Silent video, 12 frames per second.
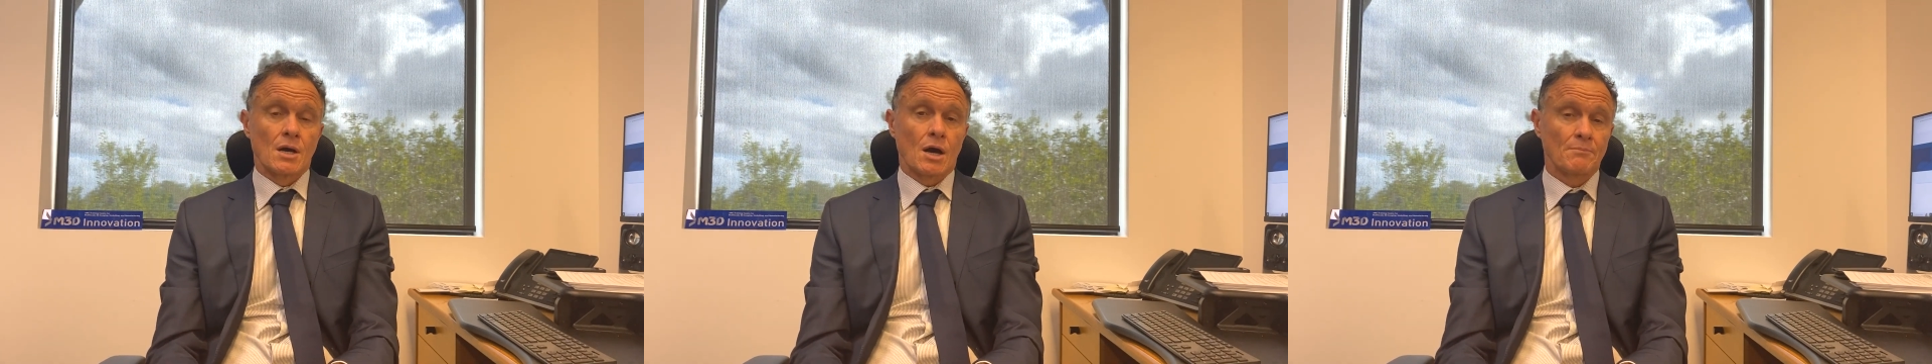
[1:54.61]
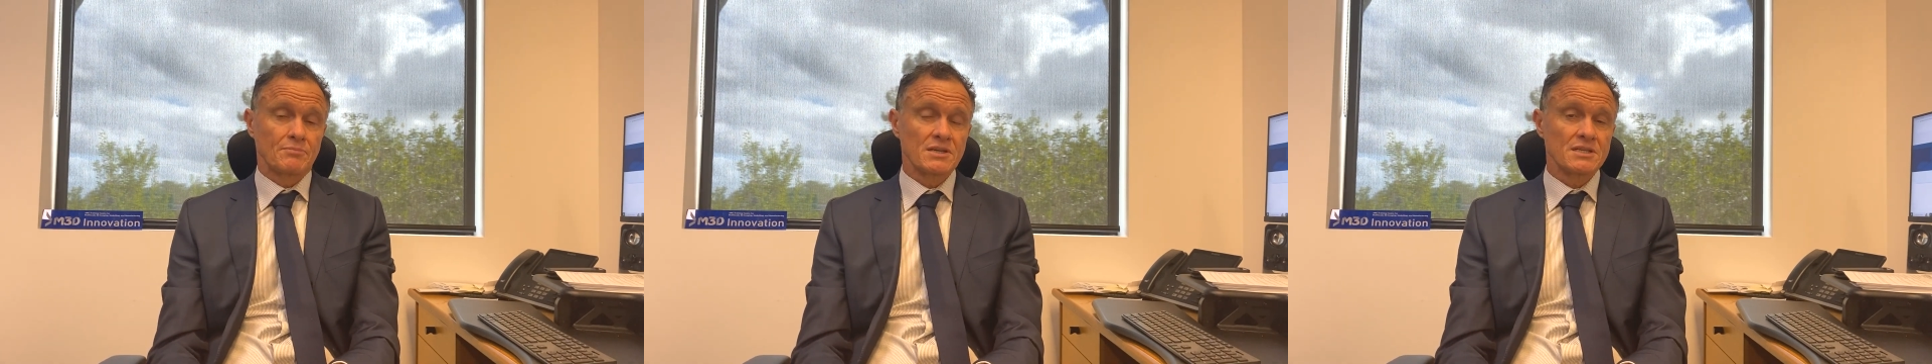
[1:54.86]

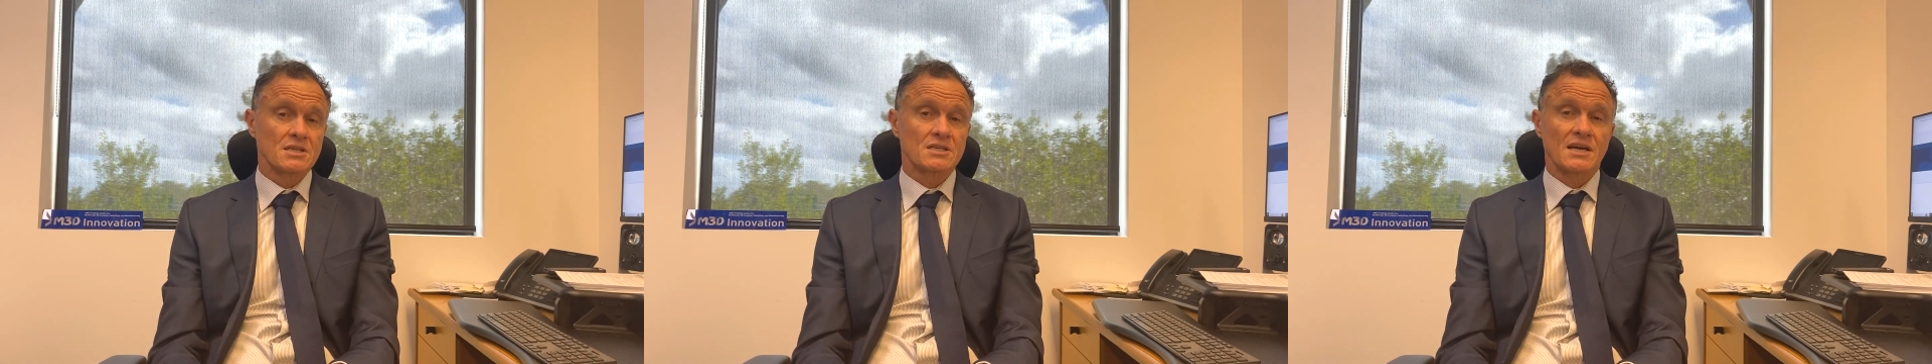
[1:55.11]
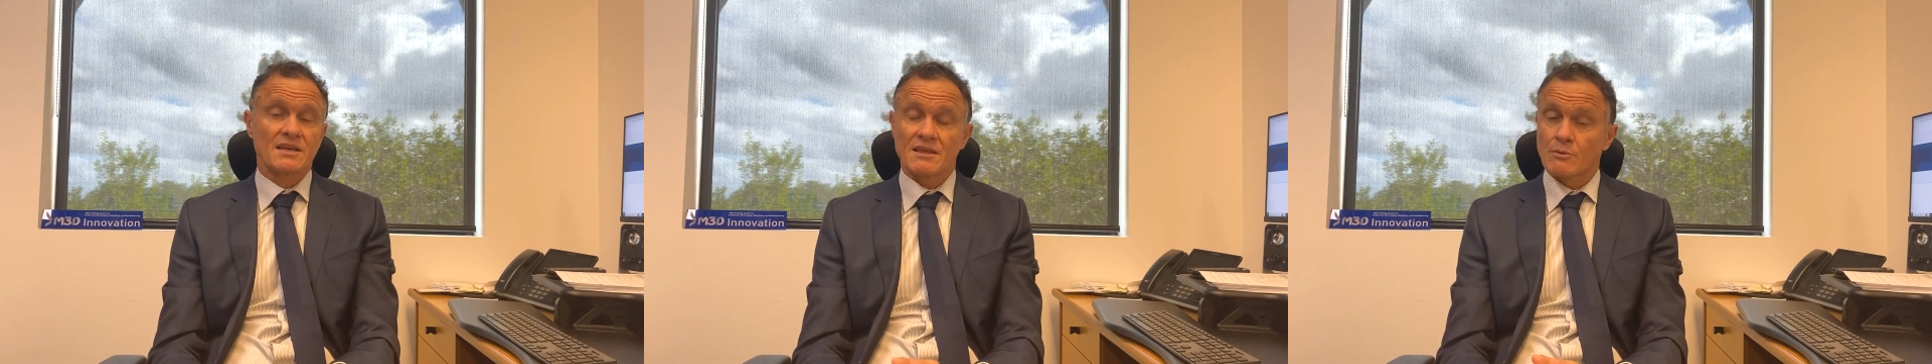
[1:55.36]
I'm pleased to
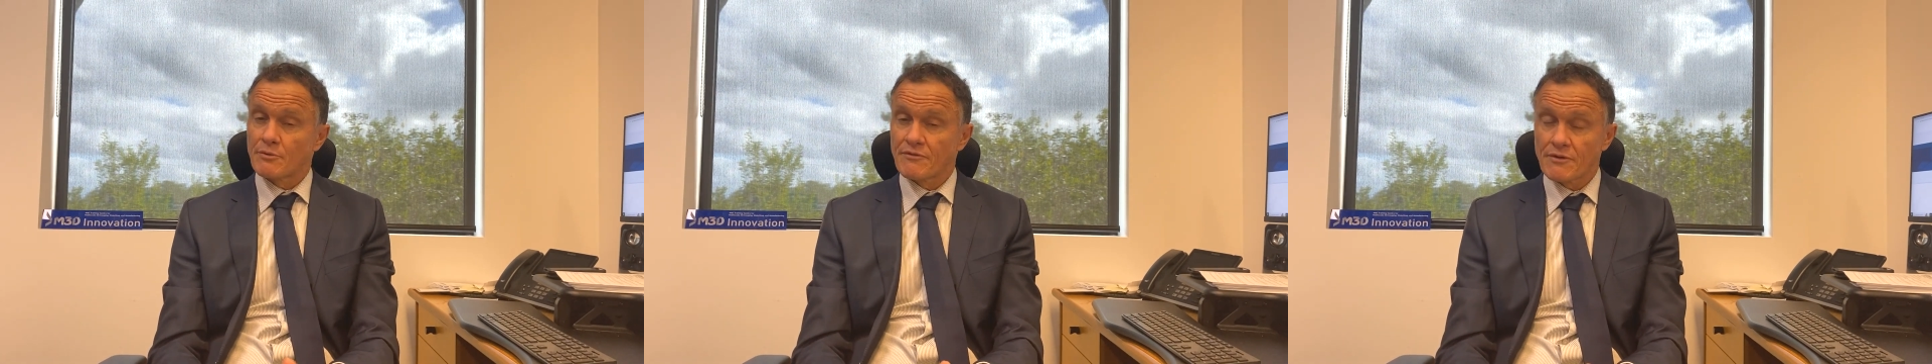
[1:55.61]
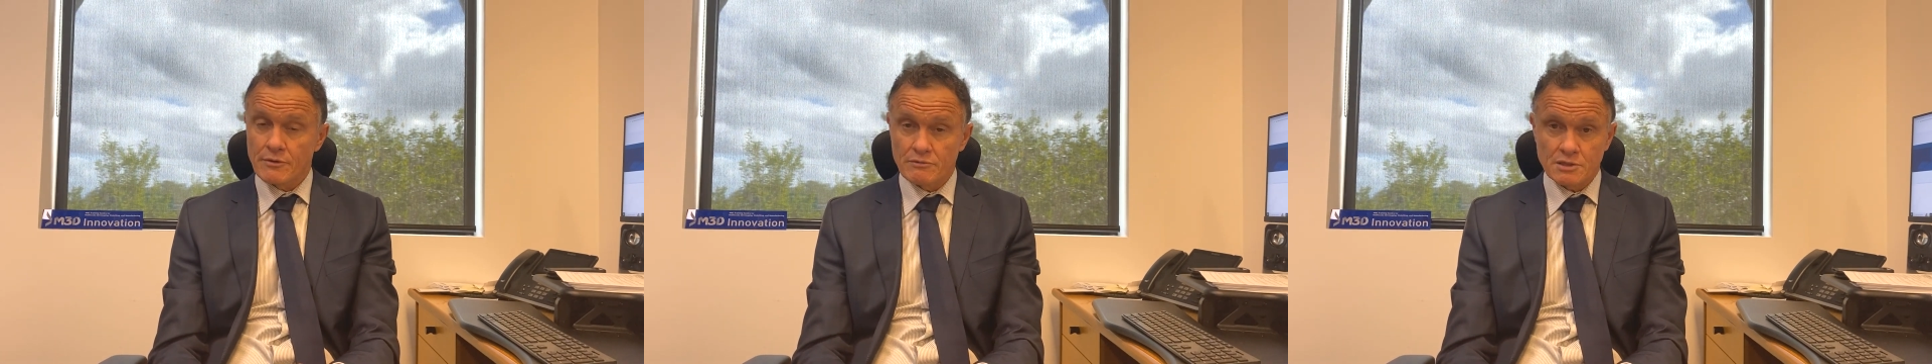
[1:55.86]
say they were
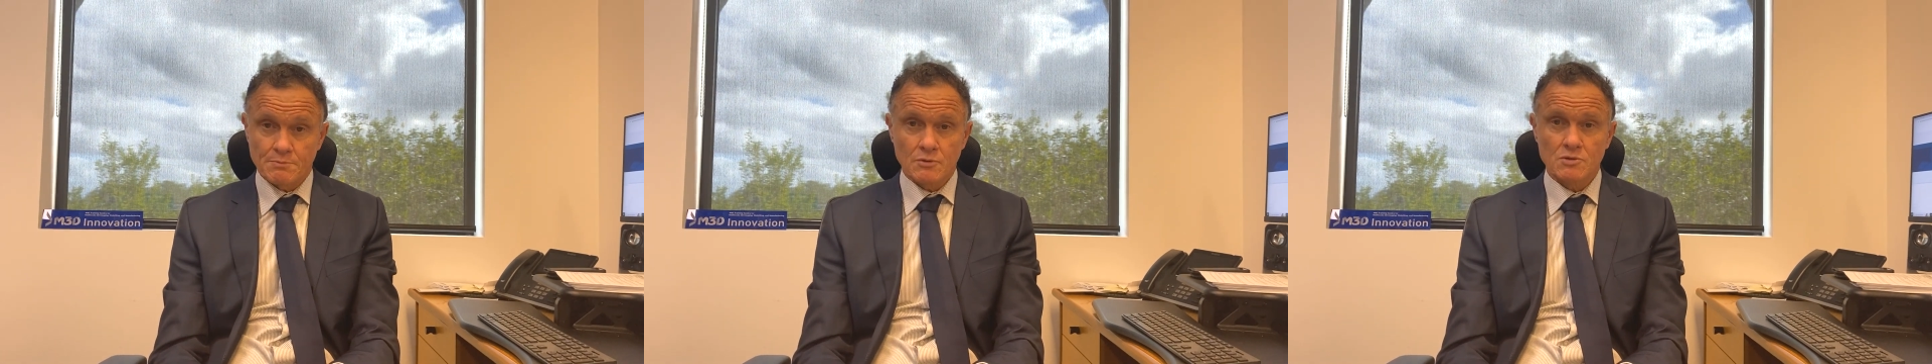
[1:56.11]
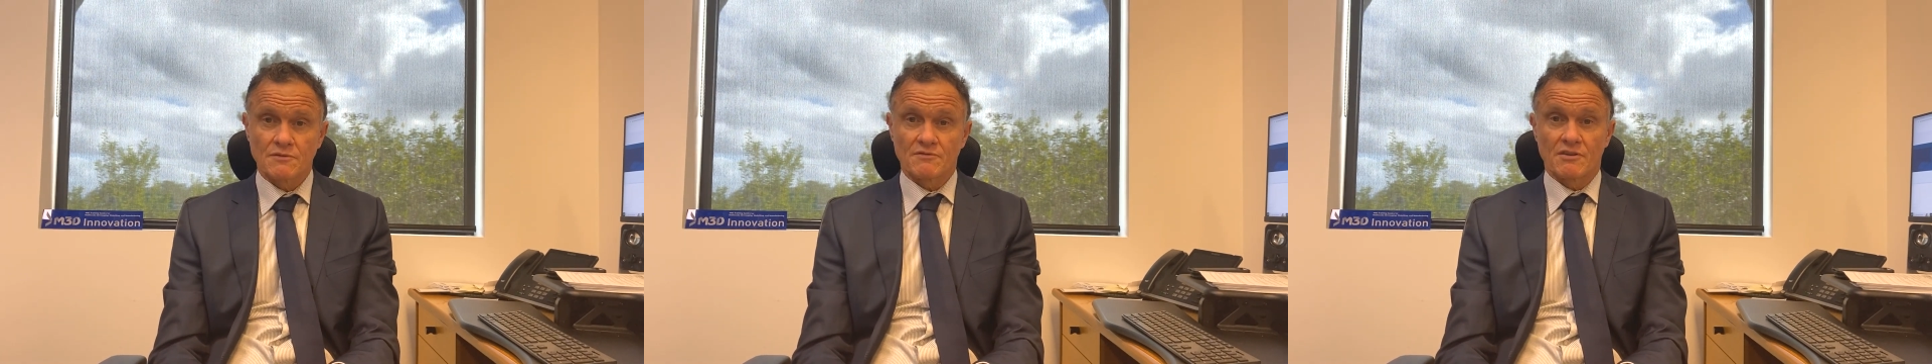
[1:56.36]
very
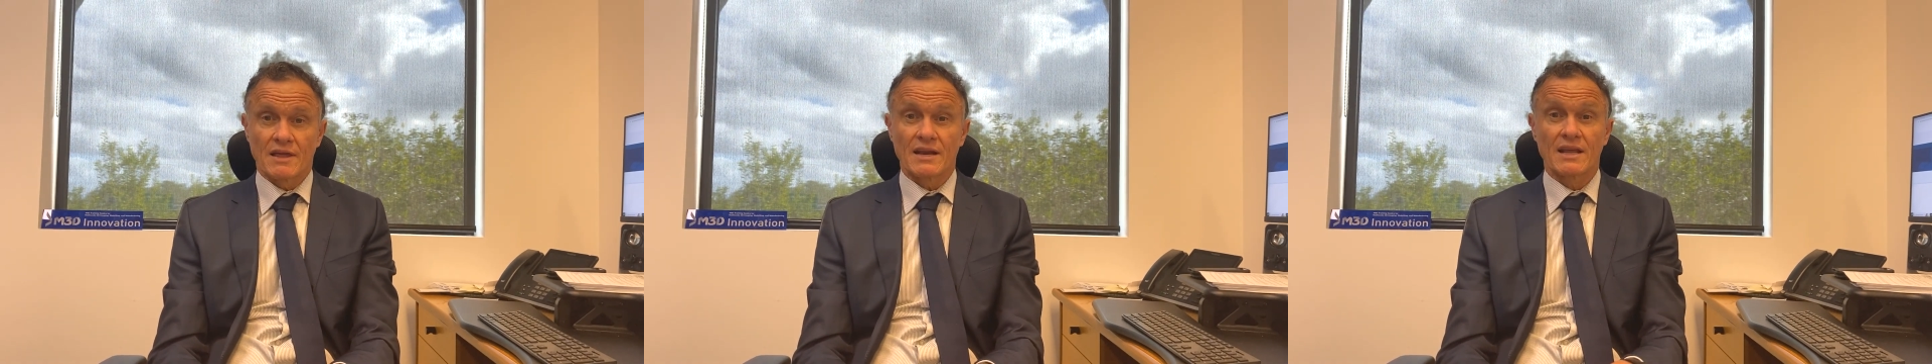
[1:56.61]
responsive to that.